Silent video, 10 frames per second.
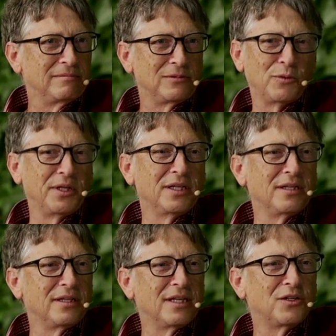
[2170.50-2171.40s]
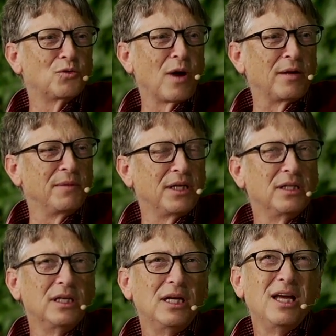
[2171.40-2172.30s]
doing the
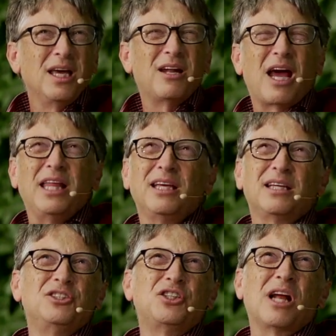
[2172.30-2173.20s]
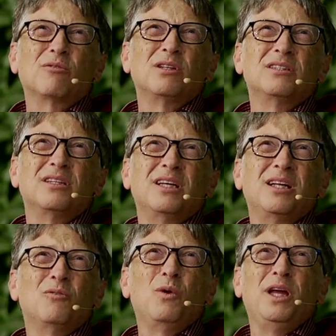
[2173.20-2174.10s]
treadmill. And I think in general,
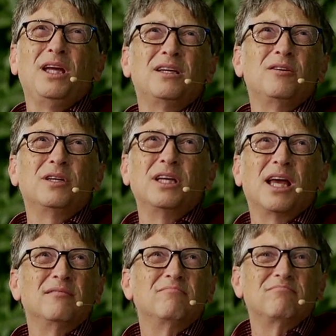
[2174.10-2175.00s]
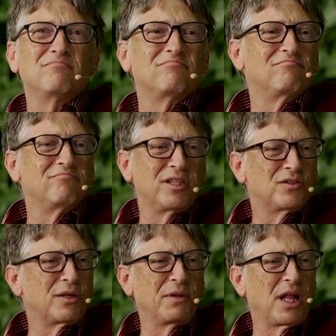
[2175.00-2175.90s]
in a week, you can get,
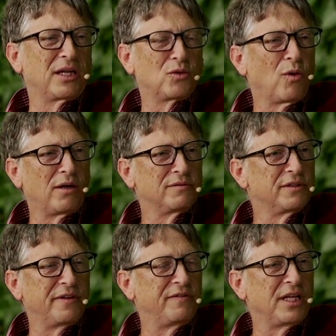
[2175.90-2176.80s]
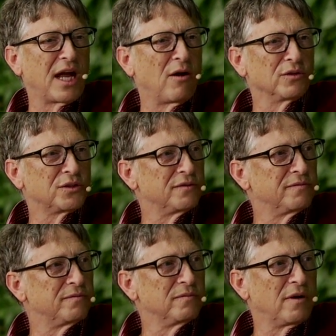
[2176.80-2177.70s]
something like 12 to 15 hours of
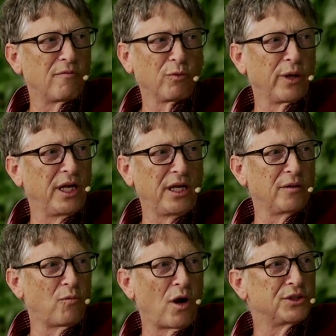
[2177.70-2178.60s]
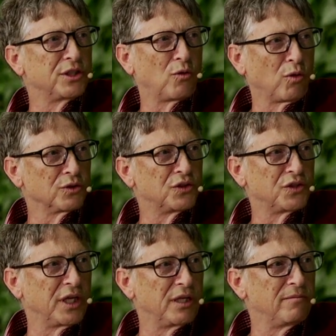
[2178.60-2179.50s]
reading and watching
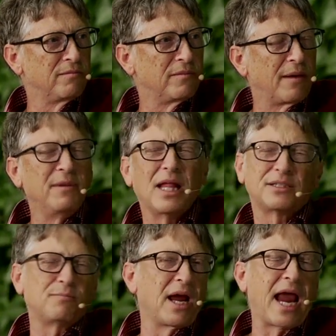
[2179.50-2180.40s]
courses in. I mean, that's my